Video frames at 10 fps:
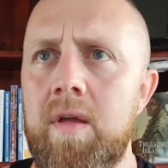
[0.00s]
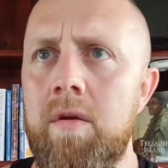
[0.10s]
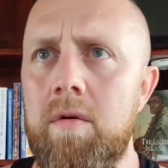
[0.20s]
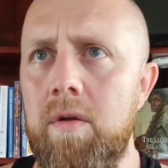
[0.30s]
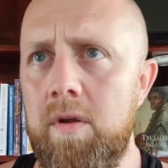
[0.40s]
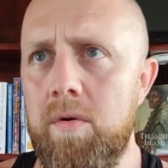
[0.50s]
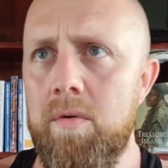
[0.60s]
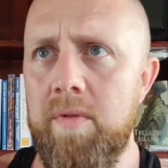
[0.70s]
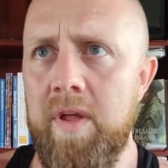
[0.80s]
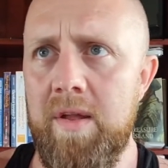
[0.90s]

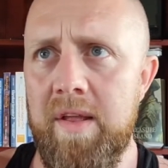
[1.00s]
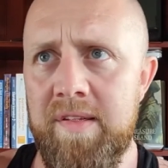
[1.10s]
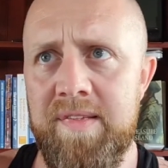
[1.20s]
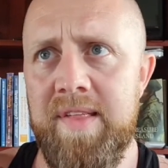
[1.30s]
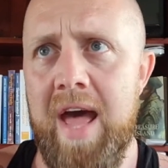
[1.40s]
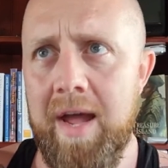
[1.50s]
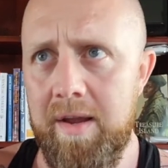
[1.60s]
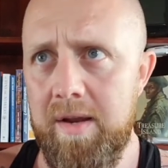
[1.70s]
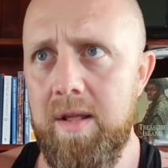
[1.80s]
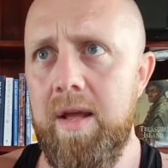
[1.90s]
They're
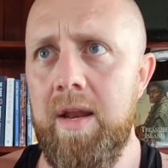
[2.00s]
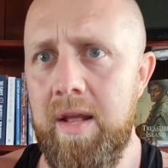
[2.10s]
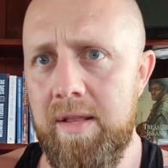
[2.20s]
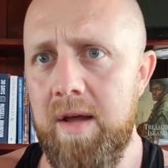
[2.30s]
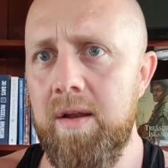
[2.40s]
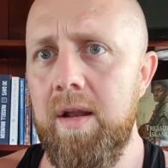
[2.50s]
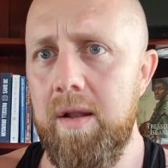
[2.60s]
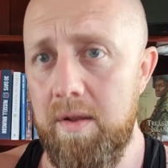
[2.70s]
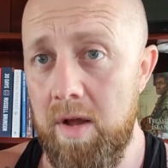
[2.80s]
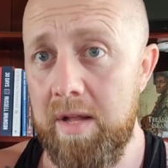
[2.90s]
staggered, and they're done
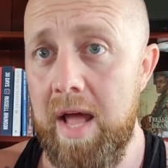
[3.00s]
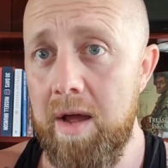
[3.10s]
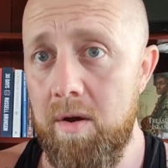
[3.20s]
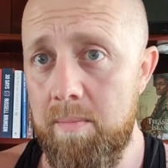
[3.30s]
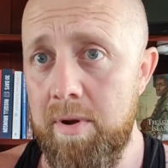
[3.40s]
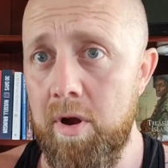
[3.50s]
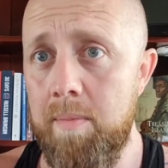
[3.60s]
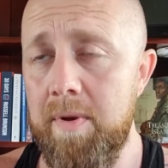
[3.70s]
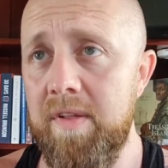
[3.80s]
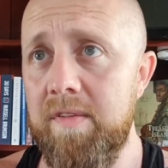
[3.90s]
like that on
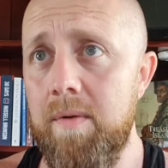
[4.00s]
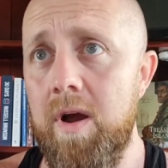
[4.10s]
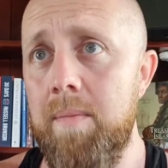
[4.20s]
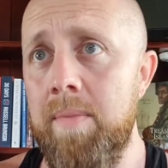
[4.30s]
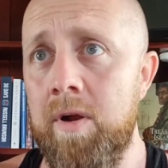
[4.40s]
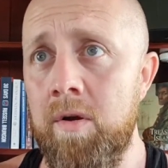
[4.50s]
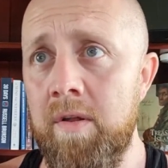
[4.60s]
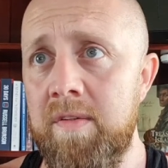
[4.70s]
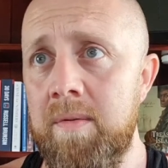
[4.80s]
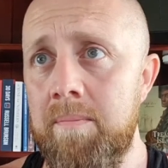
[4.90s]
purpose, right?
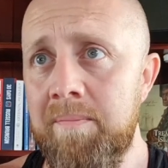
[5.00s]
Because